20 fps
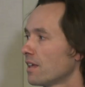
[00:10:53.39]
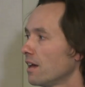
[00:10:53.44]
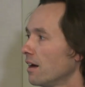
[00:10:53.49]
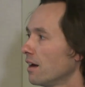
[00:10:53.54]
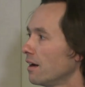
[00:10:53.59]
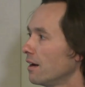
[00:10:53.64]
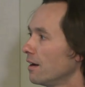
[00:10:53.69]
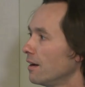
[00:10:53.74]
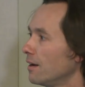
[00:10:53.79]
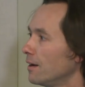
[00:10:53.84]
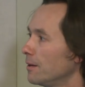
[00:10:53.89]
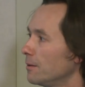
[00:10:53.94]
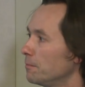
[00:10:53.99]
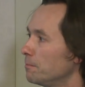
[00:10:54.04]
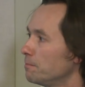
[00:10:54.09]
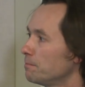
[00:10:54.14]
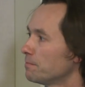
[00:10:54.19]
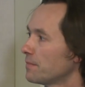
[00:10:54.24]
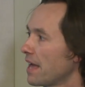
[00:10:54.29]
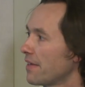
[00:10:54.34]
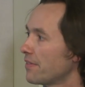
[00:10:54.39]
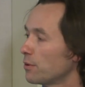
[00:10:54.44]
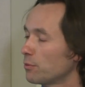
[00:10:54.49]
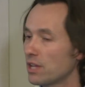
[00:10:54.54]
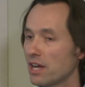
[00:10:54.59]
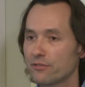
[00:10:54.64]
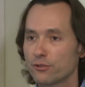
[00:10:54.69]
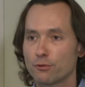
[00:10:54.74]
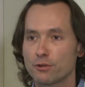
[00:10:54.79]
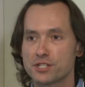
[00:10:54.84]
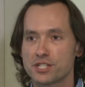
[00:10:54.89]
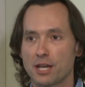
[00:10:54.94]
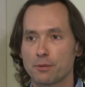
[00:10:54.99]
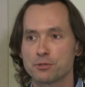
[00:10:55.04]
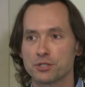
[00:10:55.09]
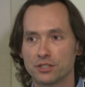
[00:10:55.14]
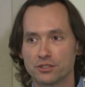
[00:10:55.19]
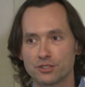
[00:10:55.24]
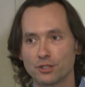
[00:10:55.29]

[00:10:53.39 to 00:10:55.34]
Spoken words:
And then we'll have a reception,